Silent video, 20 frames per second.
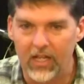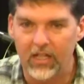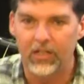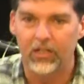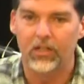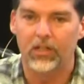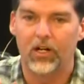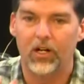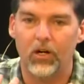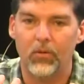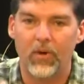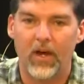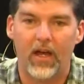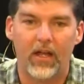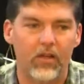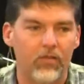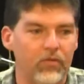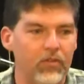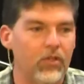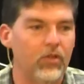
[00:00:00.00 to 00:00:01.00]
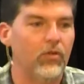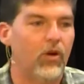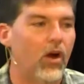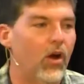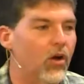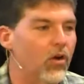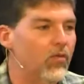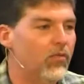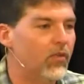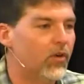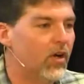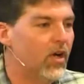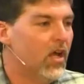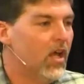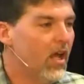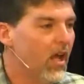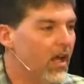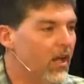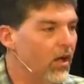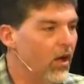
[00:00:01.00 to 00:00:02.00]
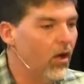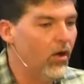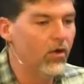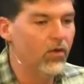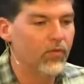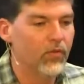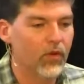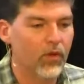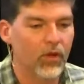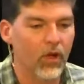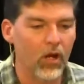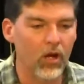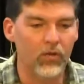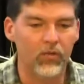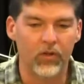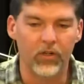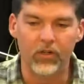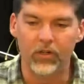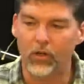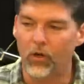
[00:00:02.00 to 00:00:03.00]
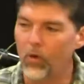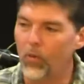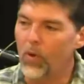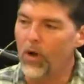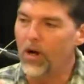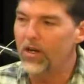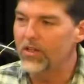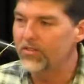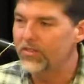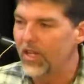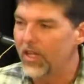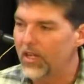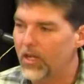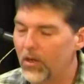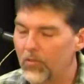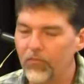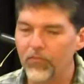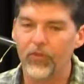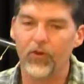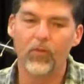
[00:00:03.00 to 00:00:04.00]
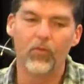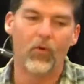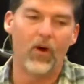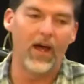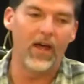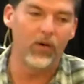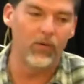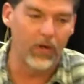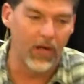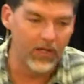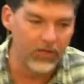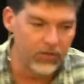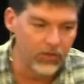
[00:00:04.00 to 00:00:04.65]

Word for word: anger come out of you over and over and over. And you're going, Where does that come from? Why do I